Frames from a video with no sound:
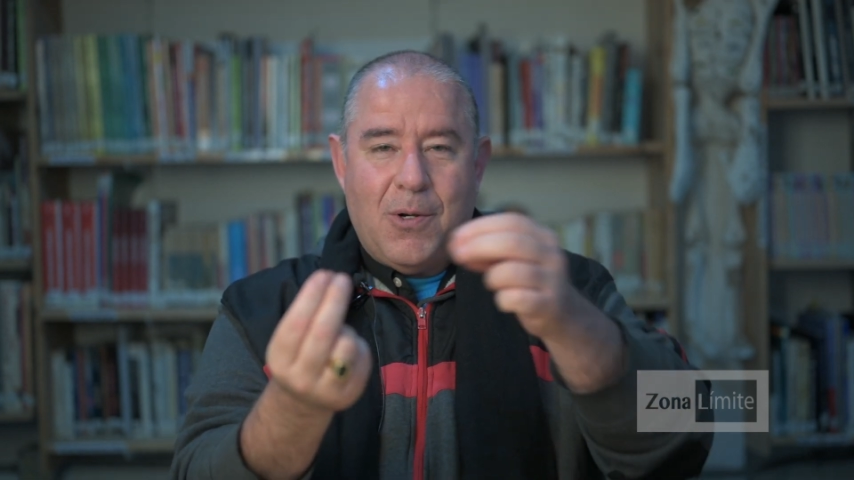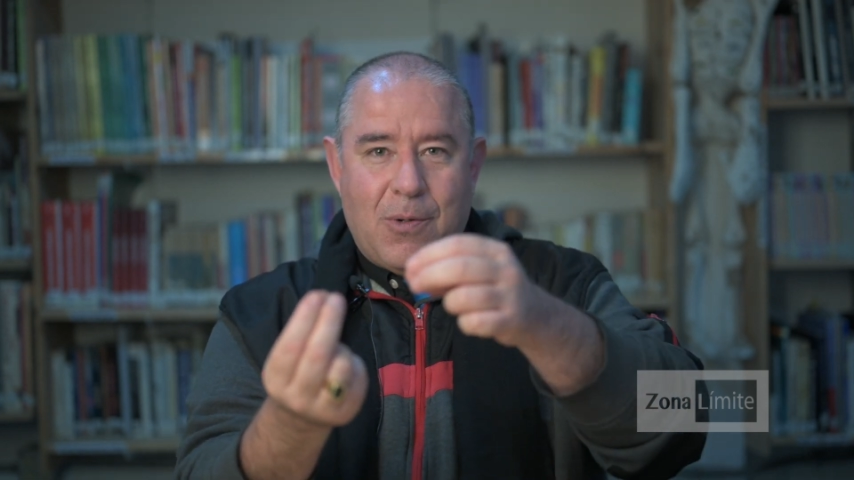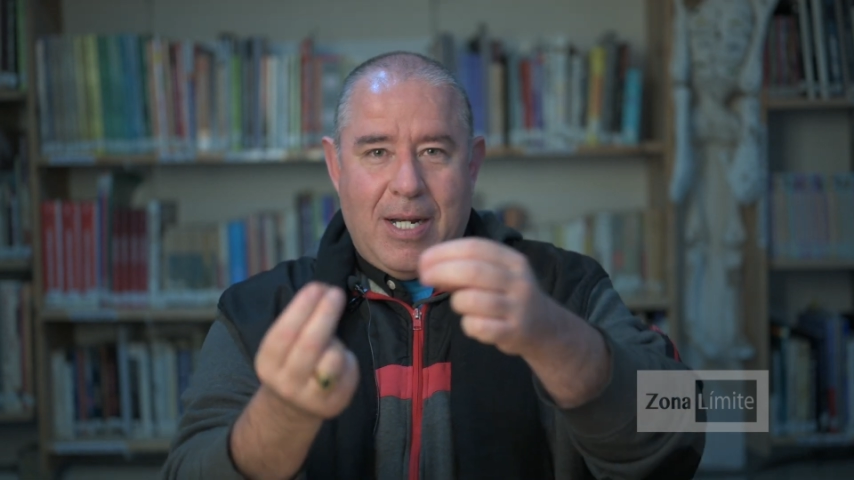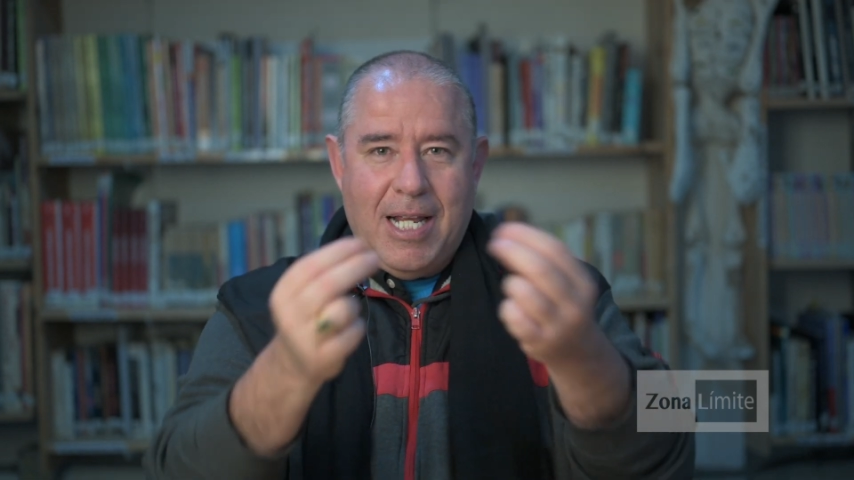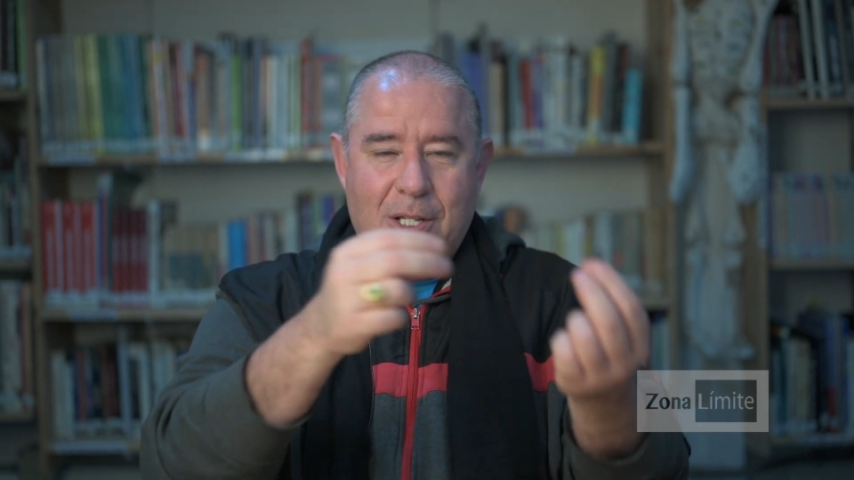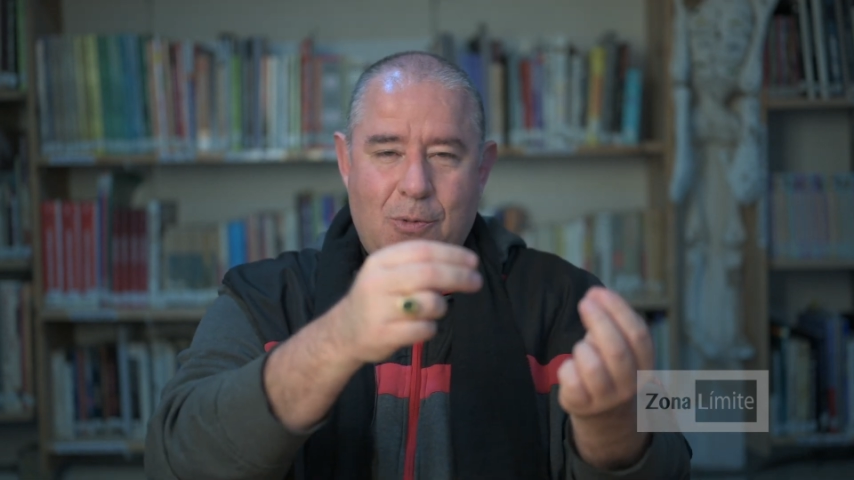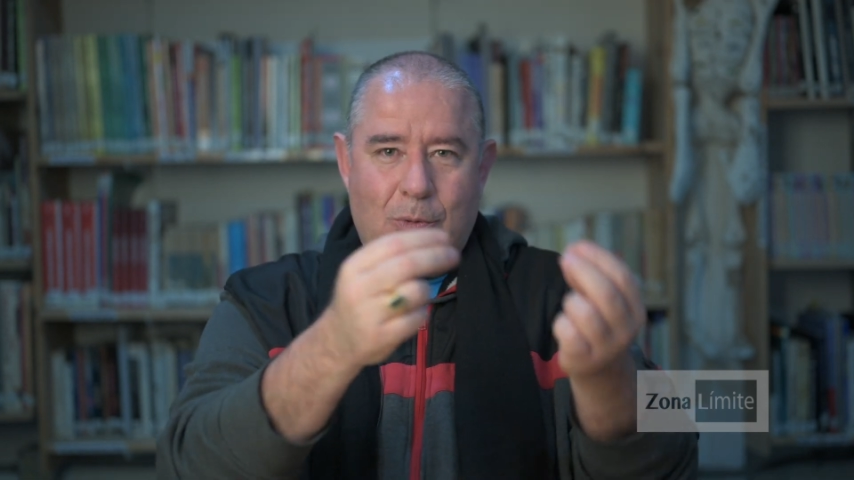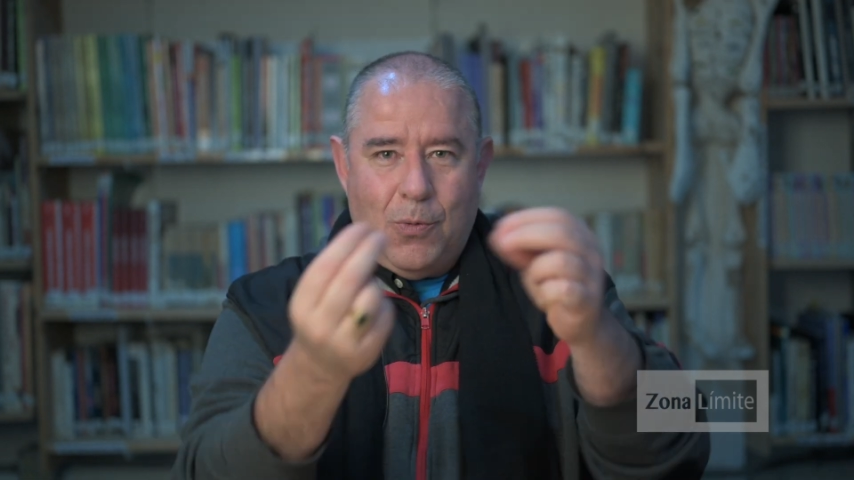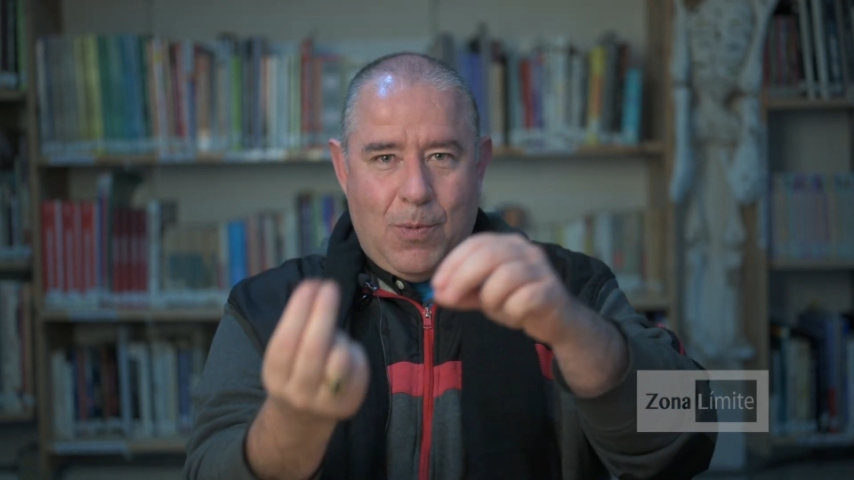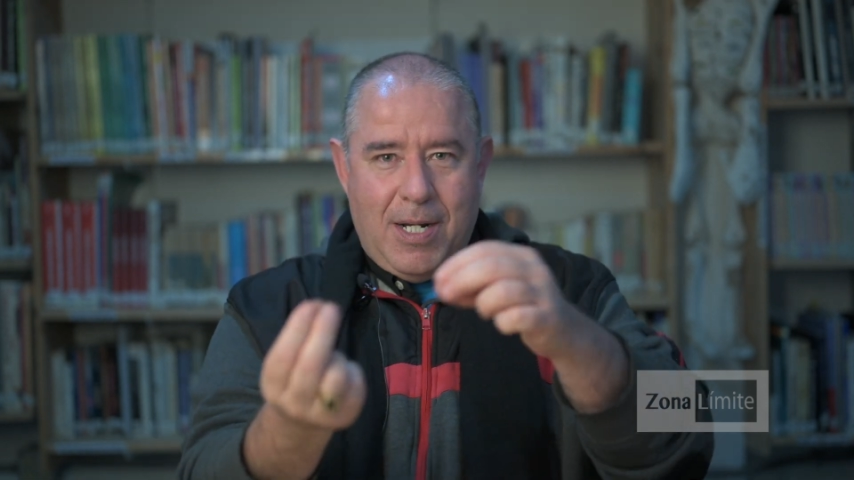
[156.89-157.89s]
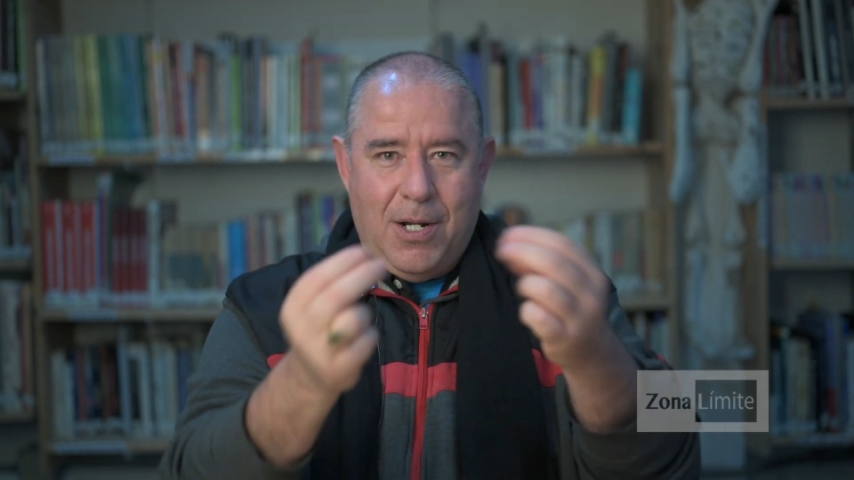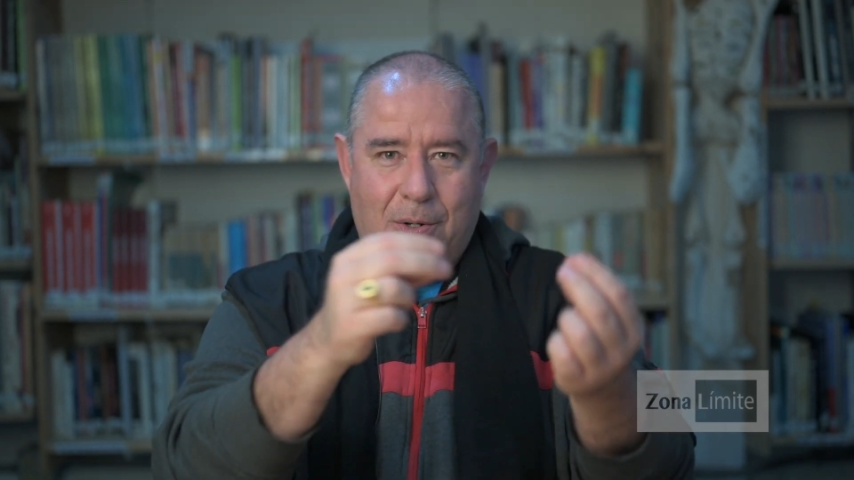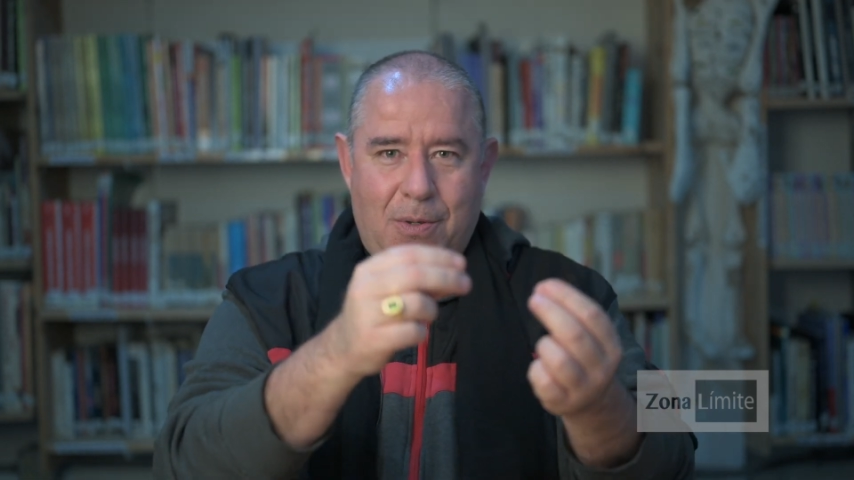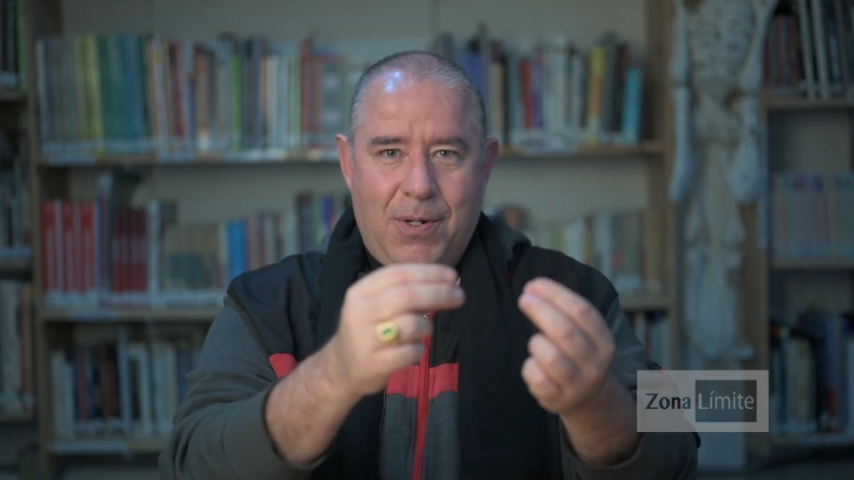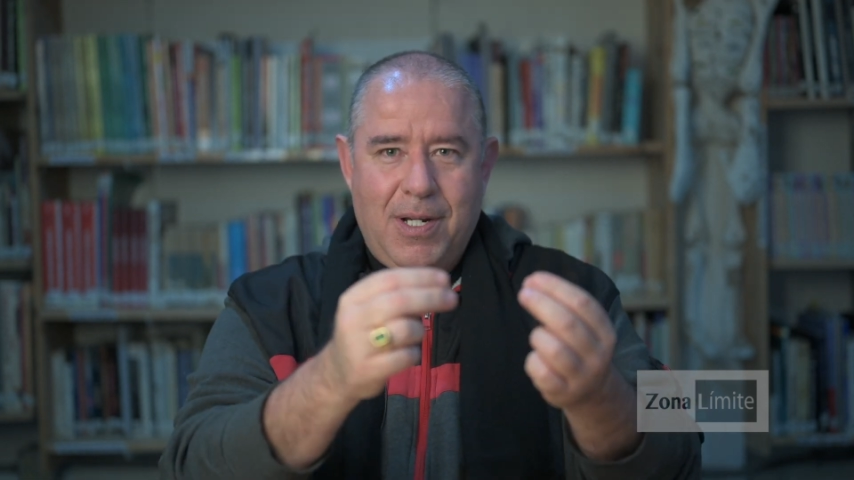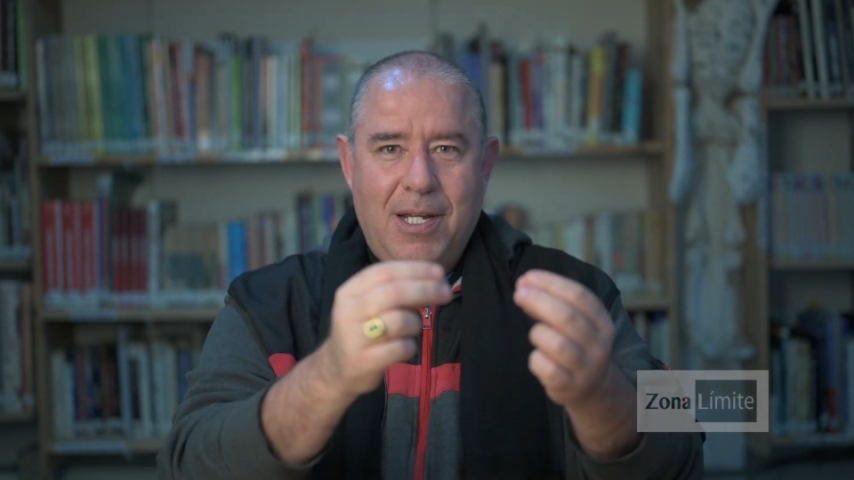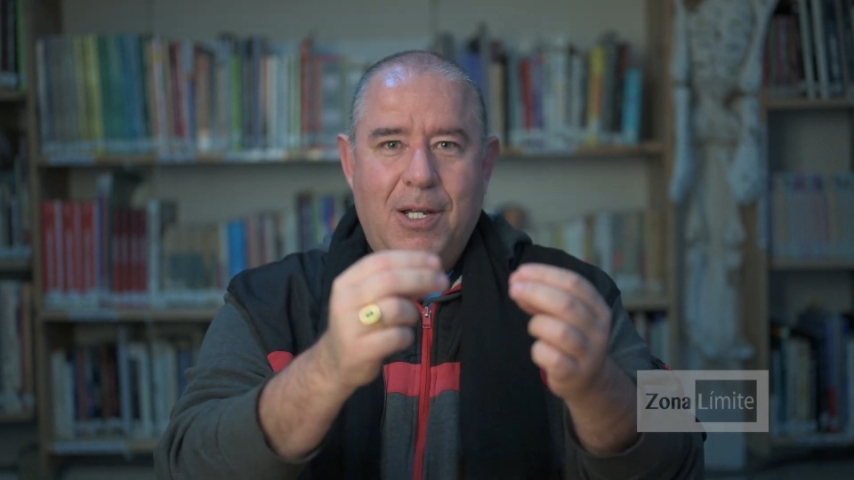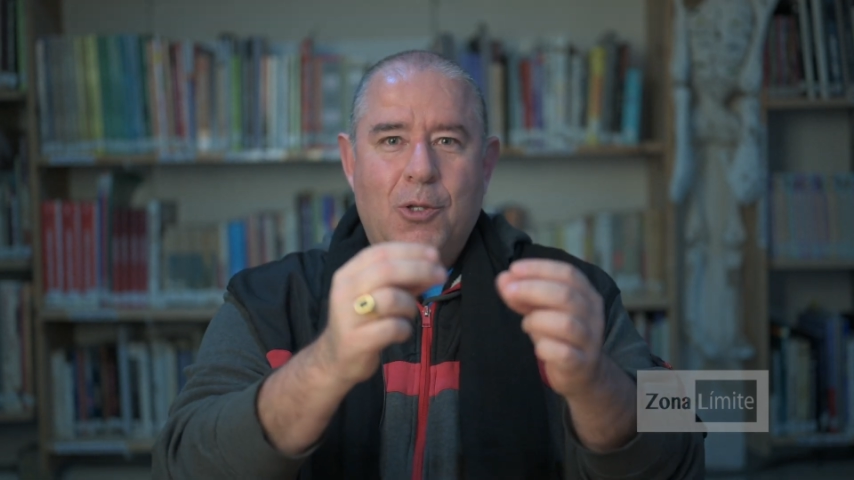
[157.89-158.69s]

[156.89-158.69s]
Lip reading: relates to one another